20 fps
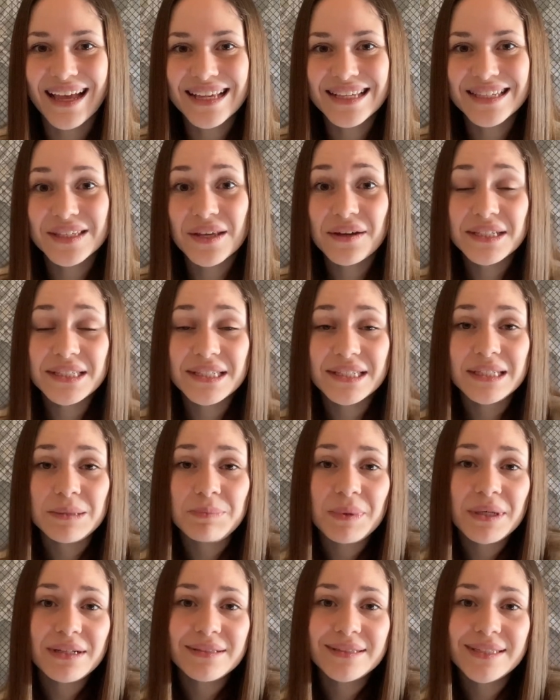So it's a
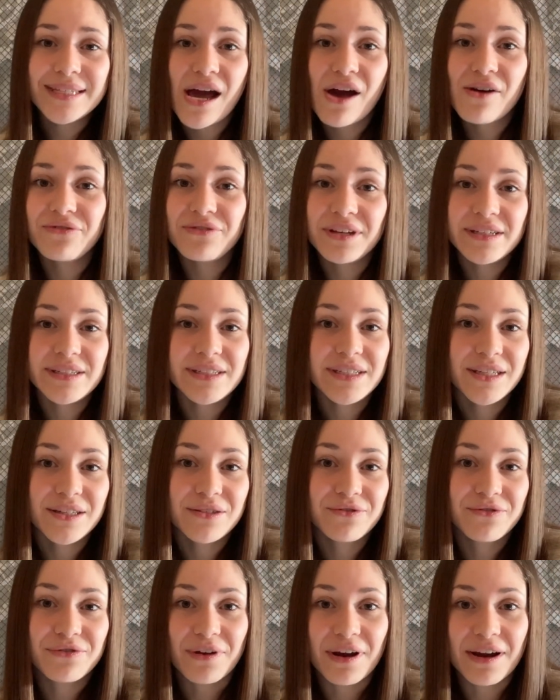typical day of eating
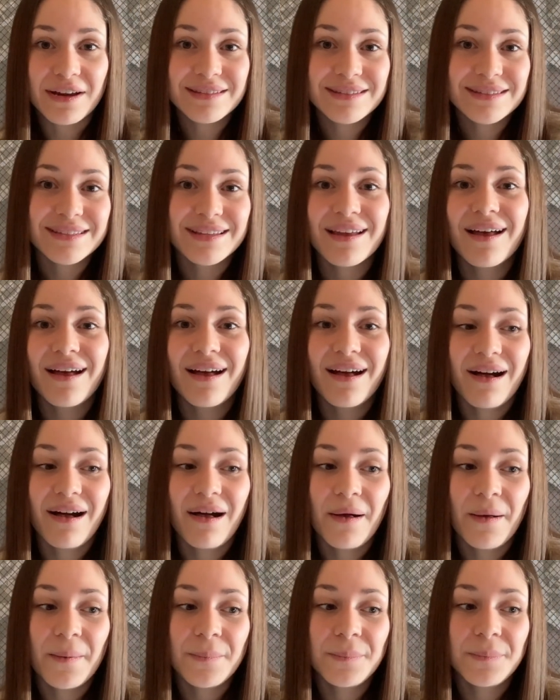in France.
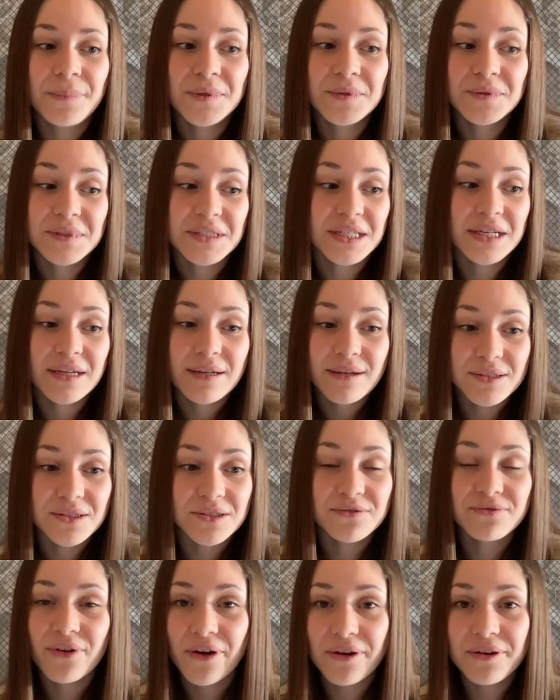You see,
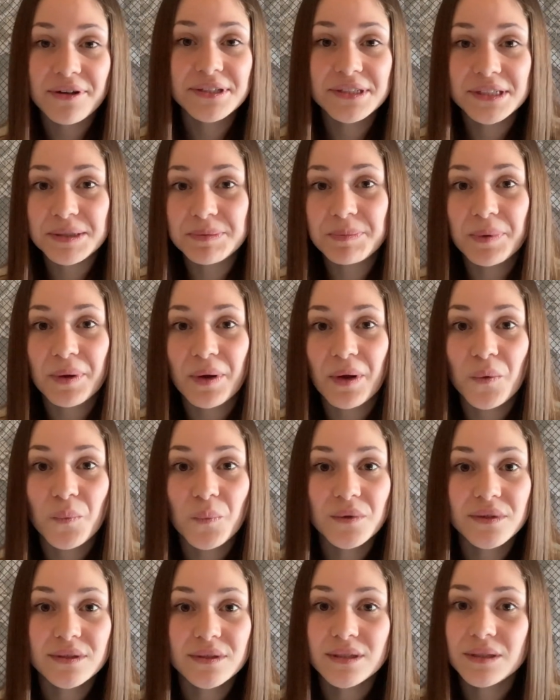it's very simple
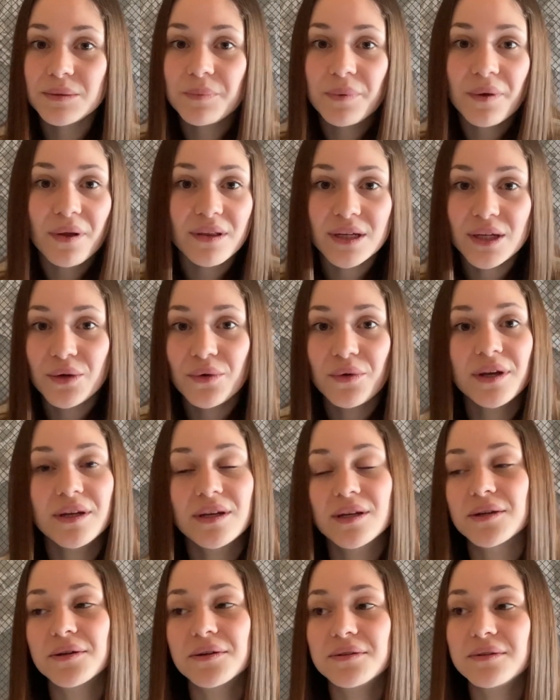with simple
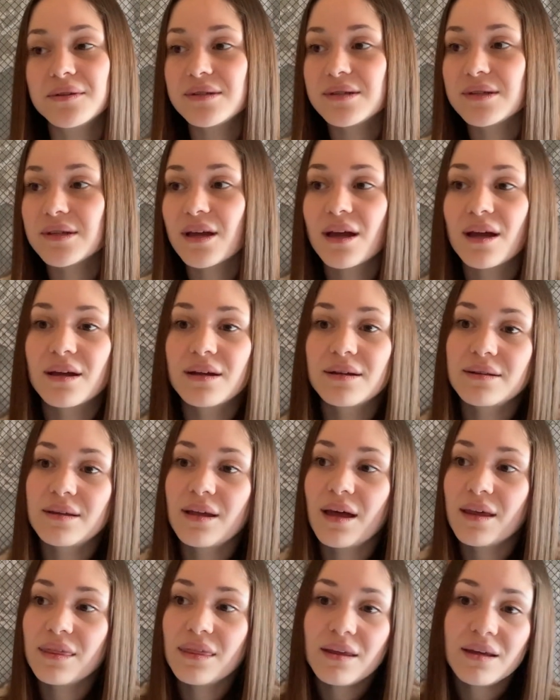ingredients, and
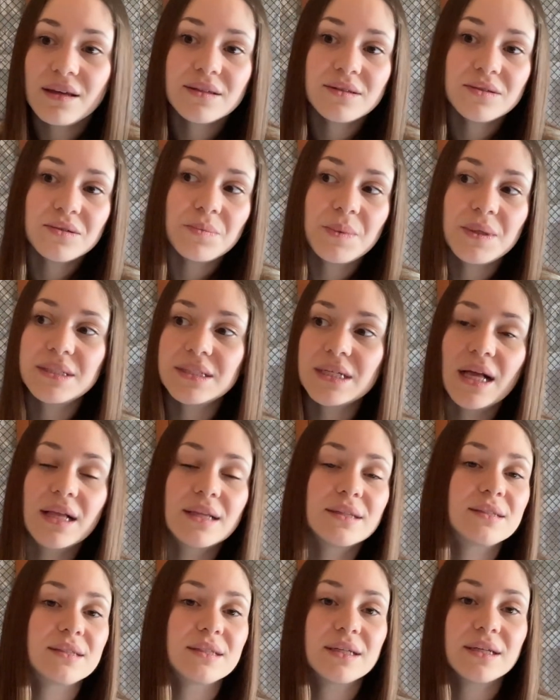I think it's a bit
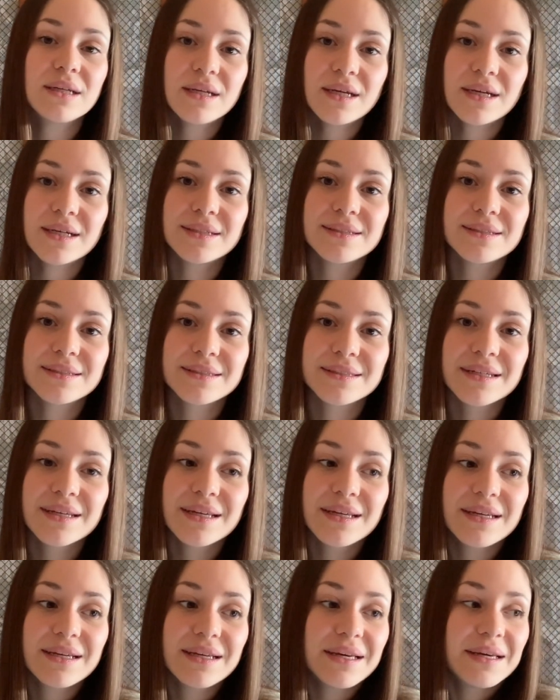healthy. And
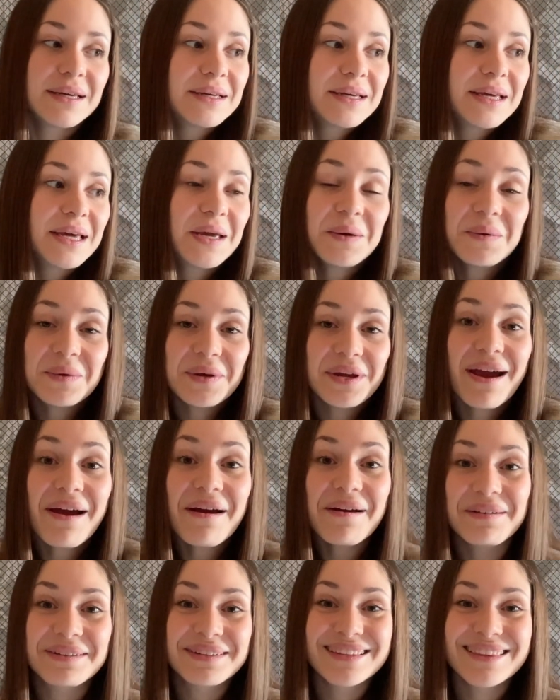here we
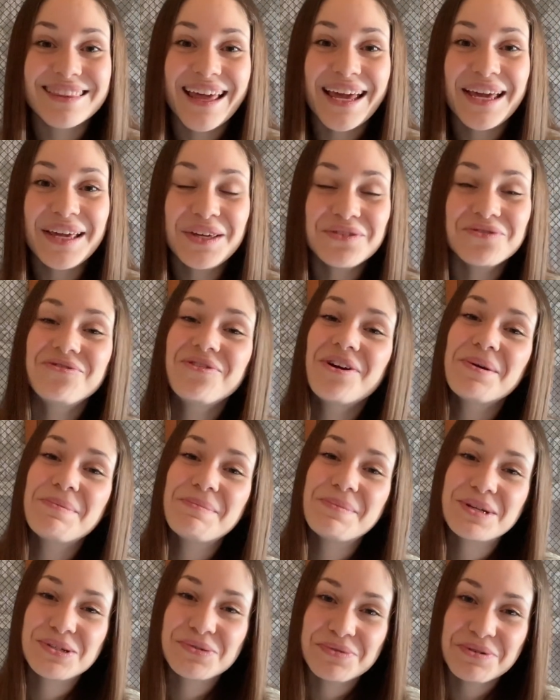are. Thank you very
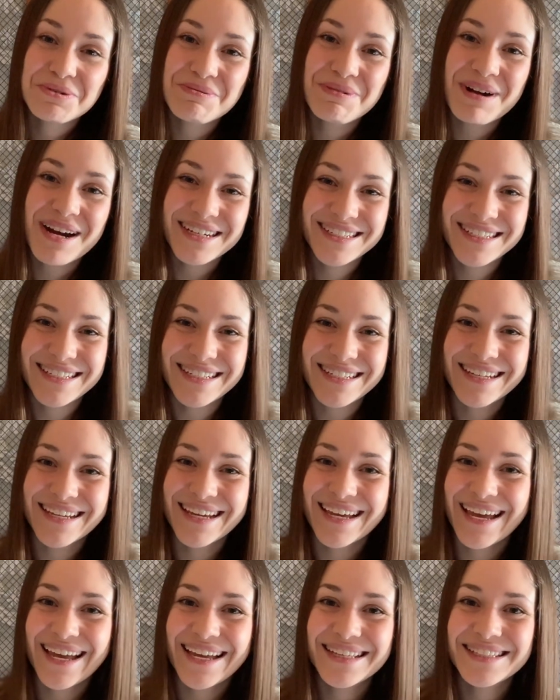much for
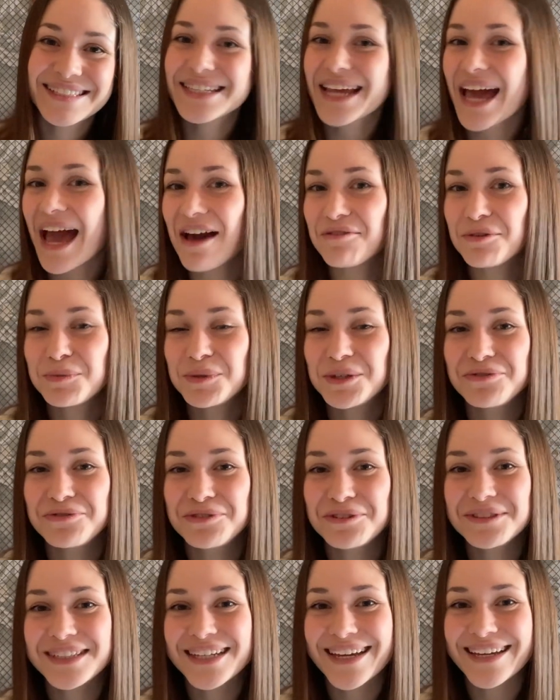watching, and have a
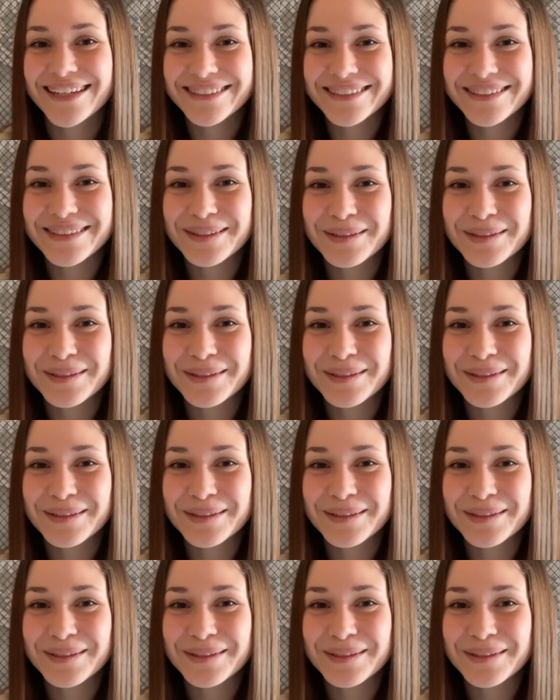beautiful day.